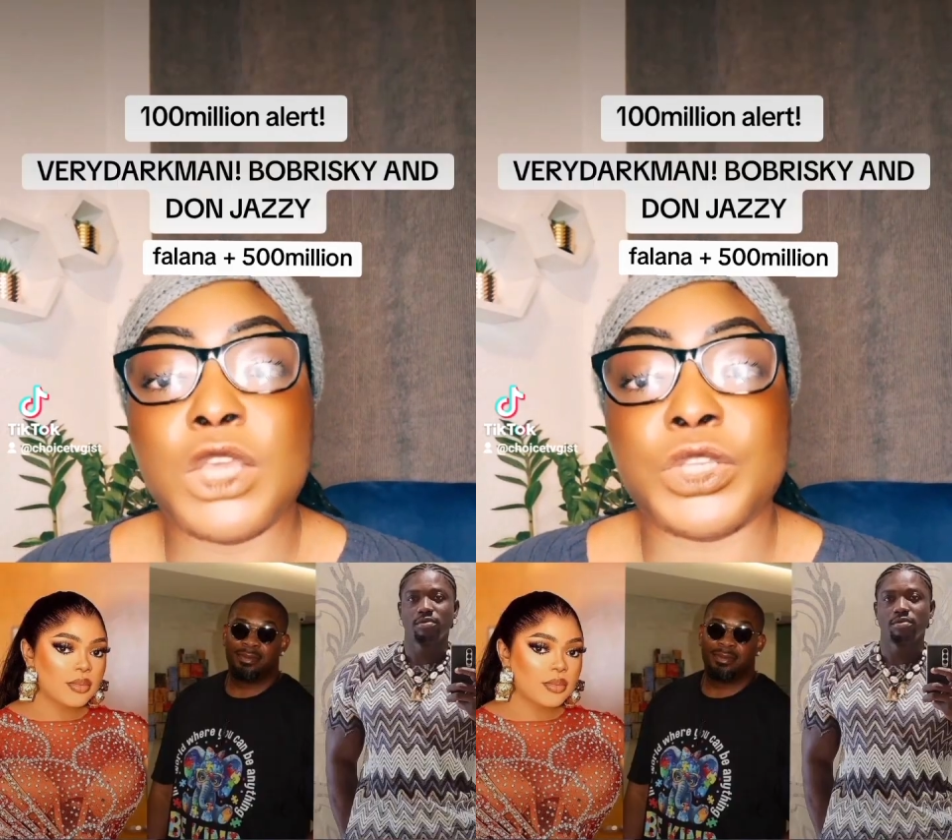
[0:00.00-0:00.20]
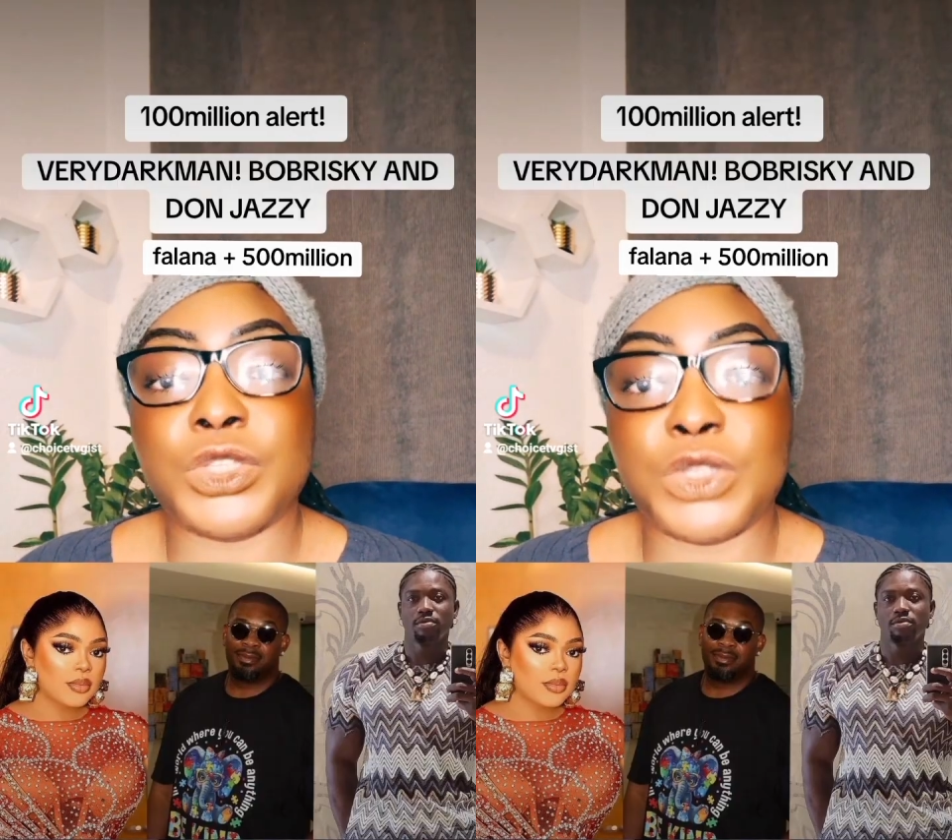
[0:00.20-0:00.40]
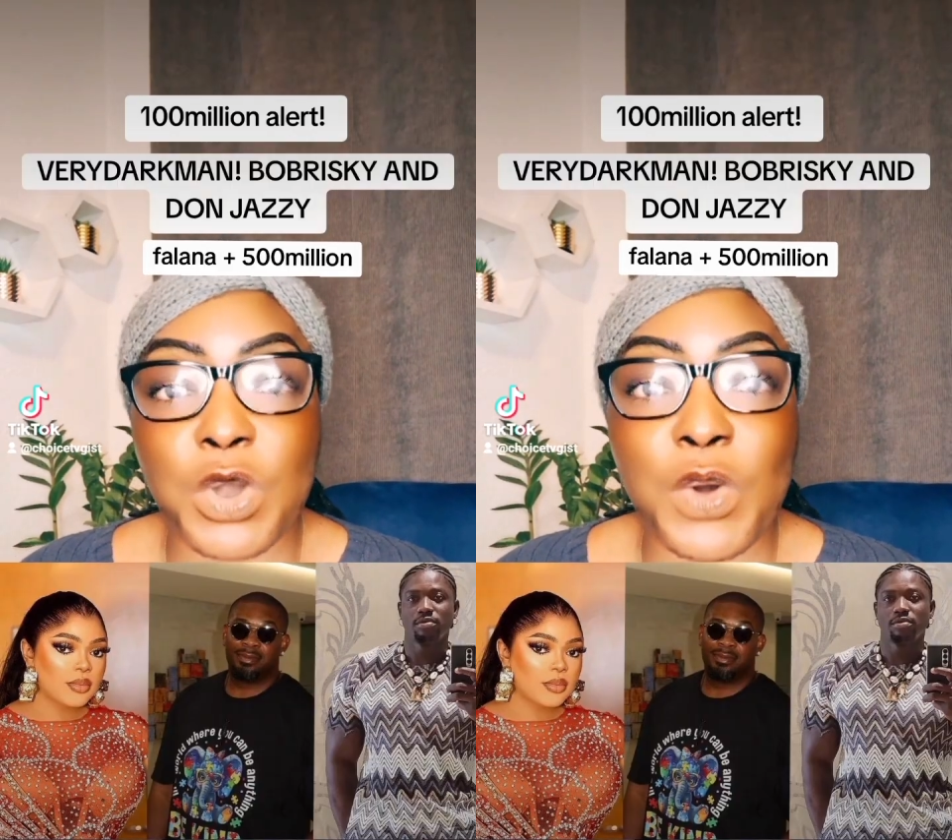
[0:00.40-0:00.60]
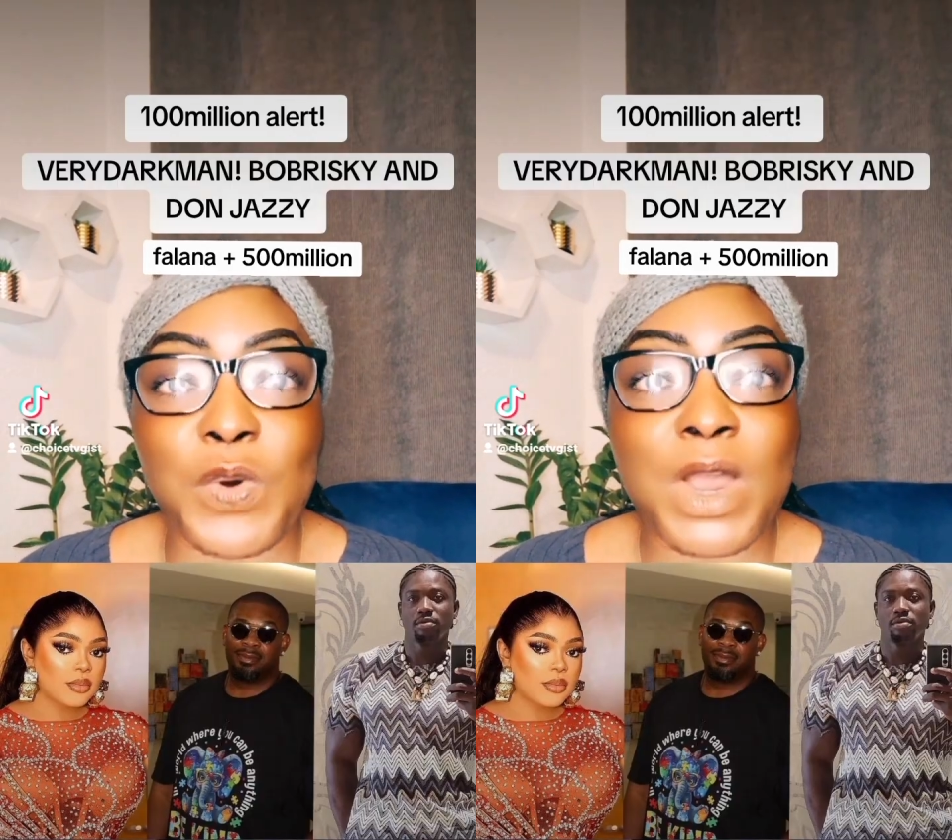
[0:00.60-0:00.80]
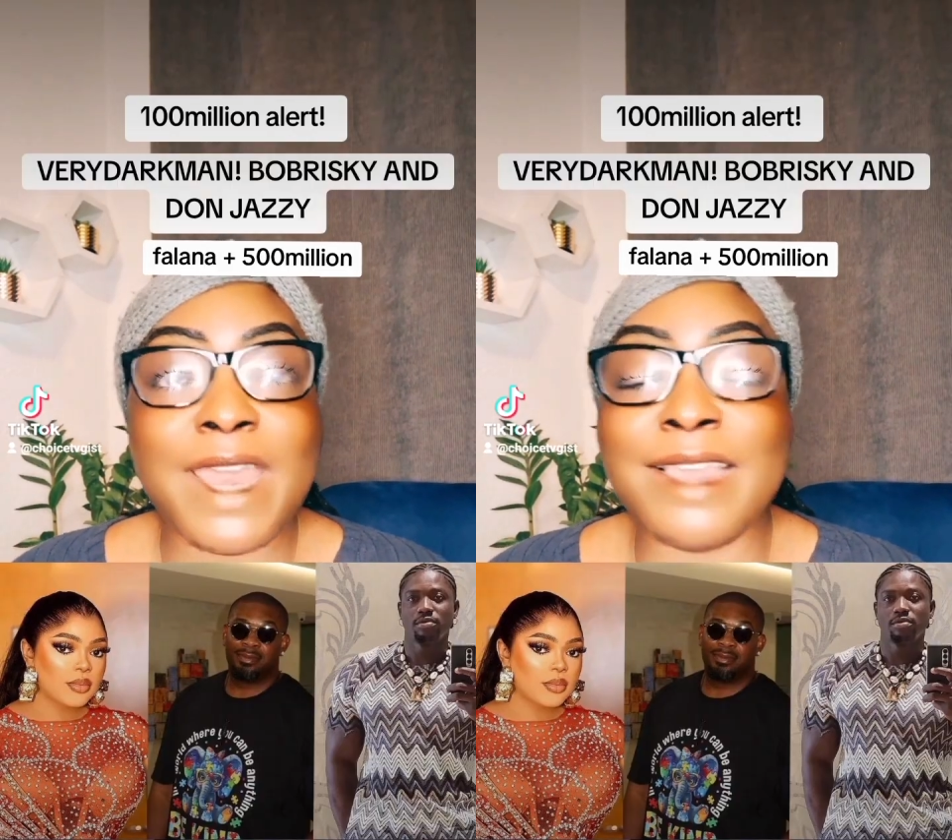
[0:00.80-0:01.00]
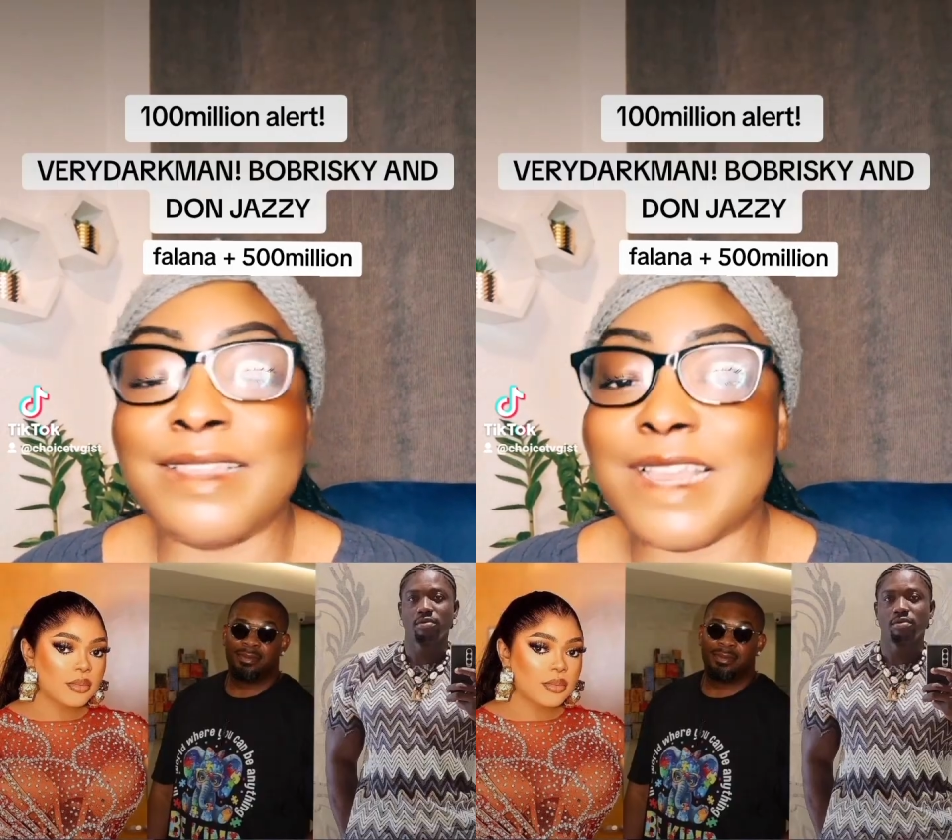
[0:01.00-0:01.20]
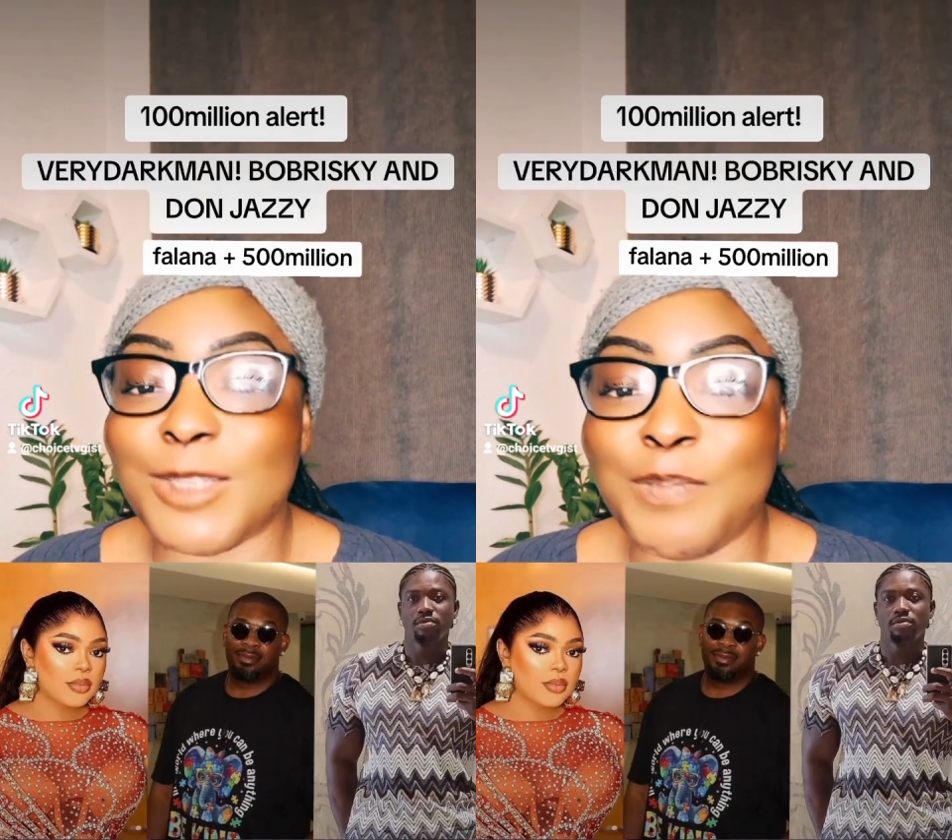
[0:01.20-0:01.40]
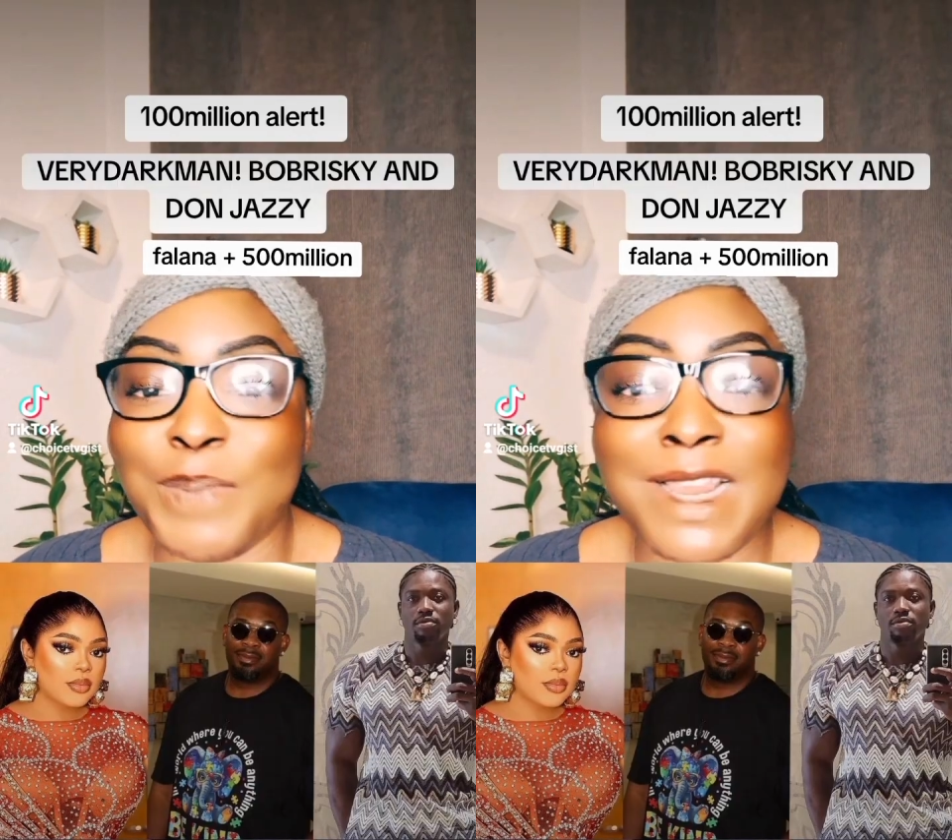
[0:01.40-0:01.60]
So it
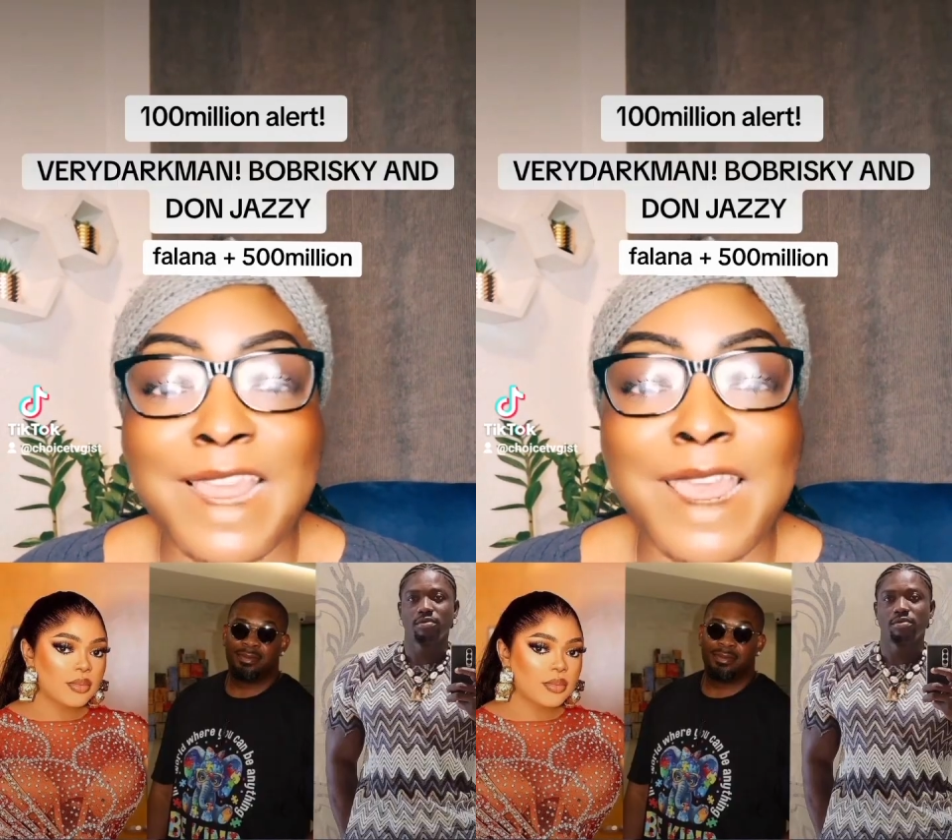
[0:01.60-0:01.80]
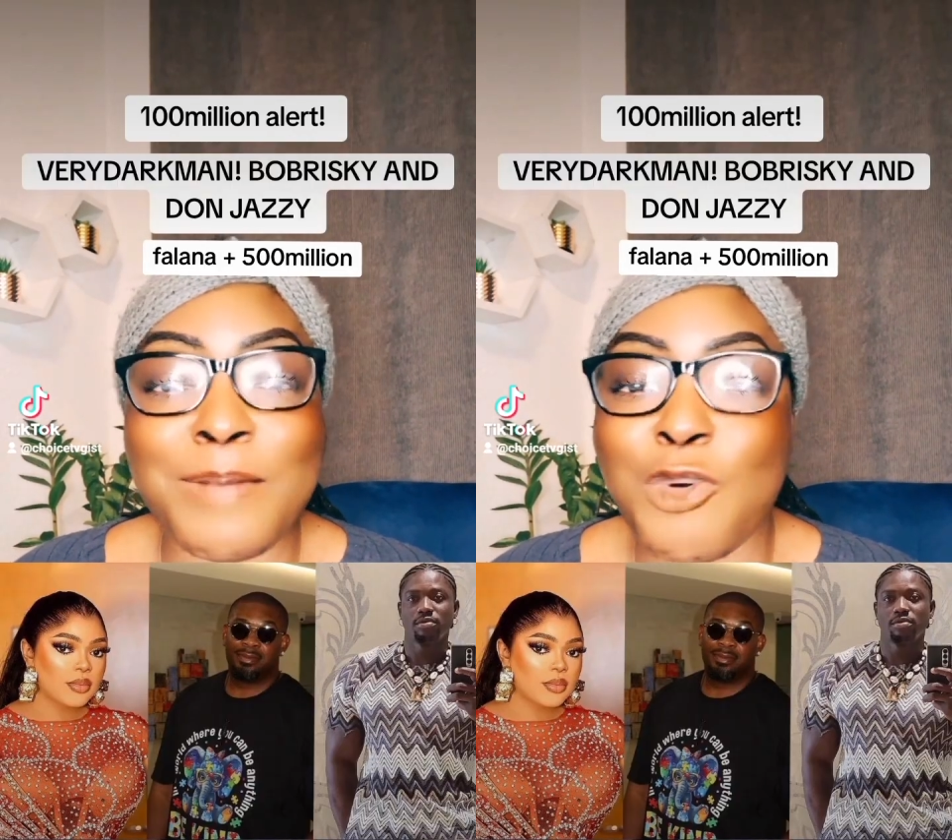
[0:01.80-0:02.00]
has been a